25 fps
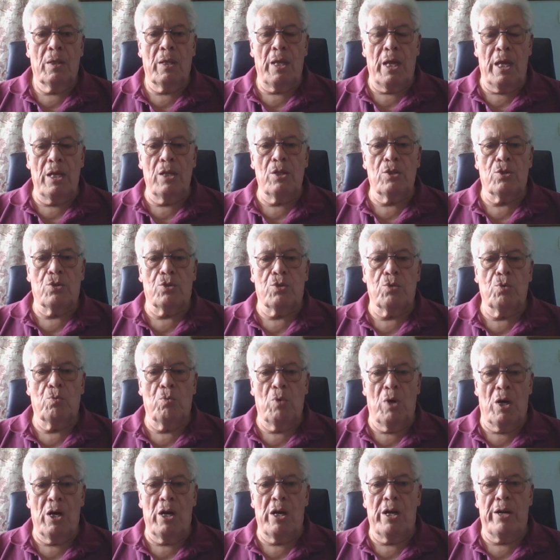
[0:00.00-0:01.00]
That is the
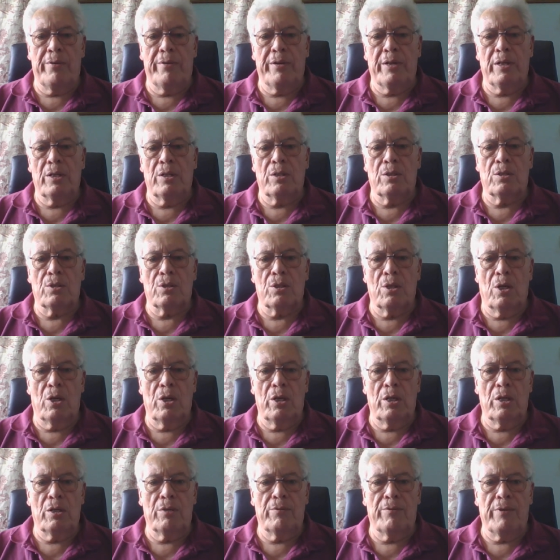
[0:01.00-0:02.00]
wiring
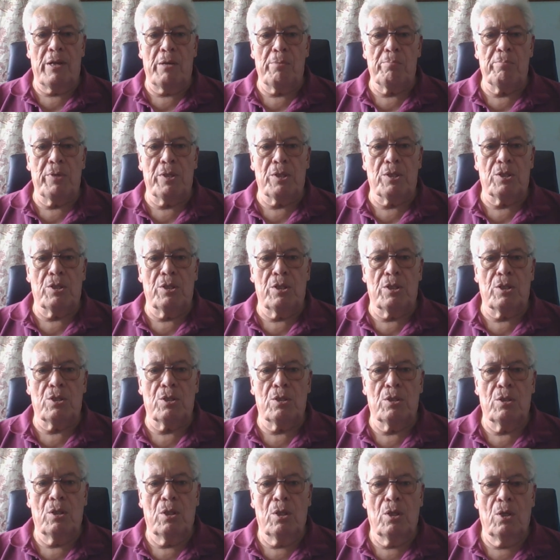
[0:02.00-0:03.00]
side of our
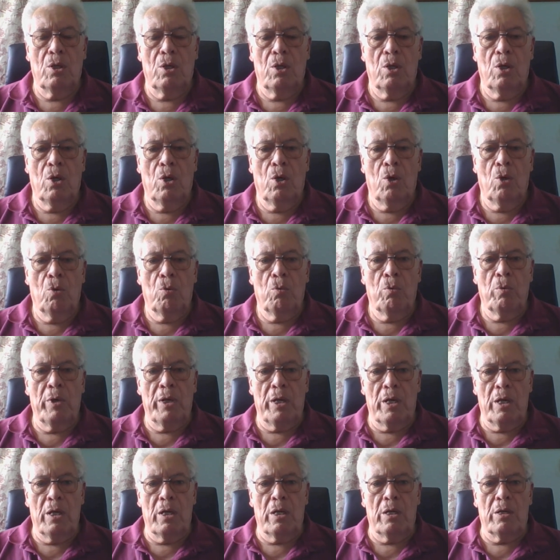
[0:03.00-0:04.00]
business.
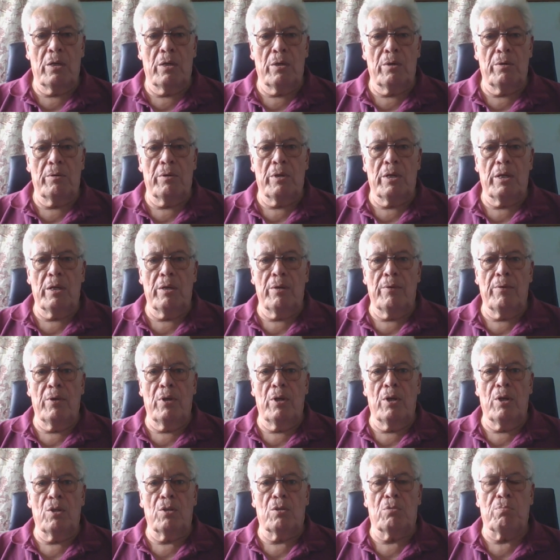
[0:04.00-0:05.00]
We are uh,
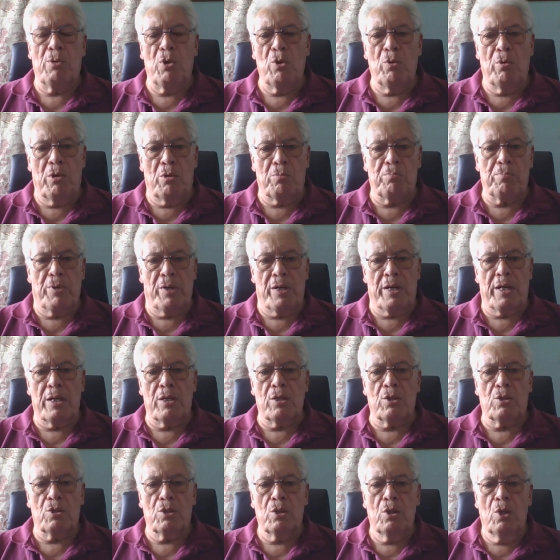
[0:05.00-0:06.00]
at Small World
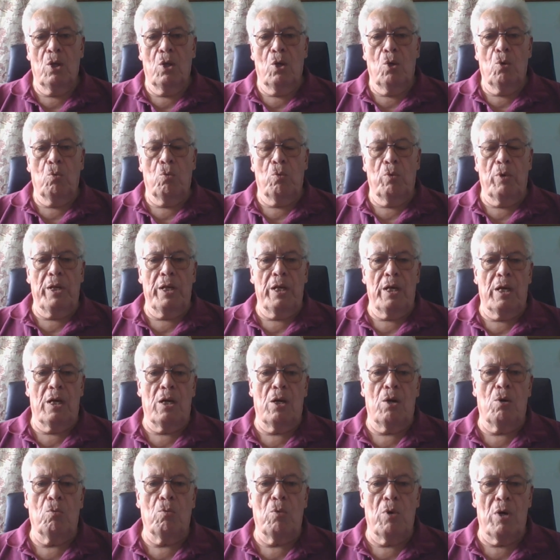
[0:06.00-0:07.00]
Products, we
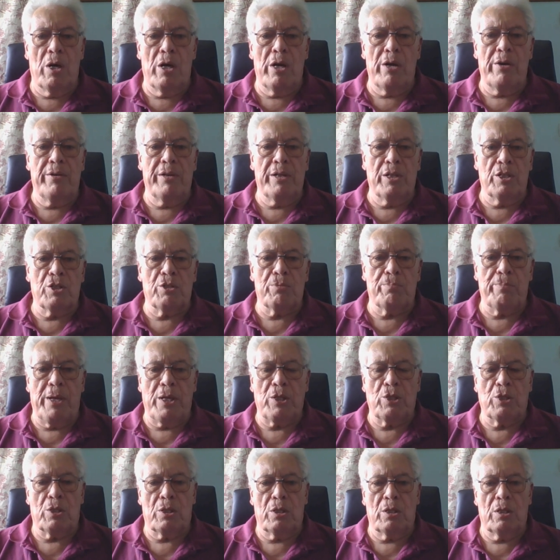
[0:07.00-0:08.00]
are wiring
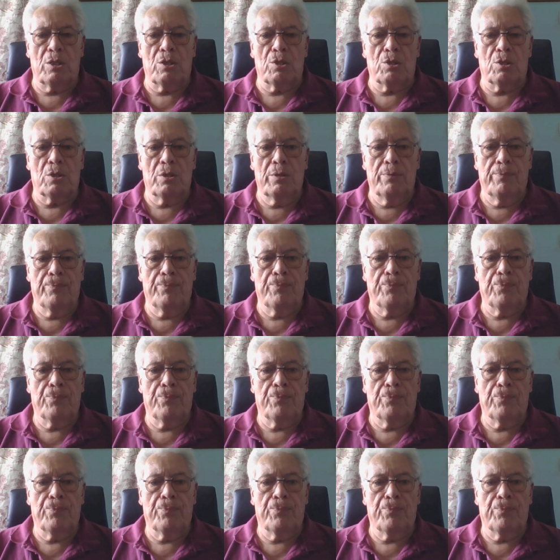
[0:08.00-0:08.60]
specialists.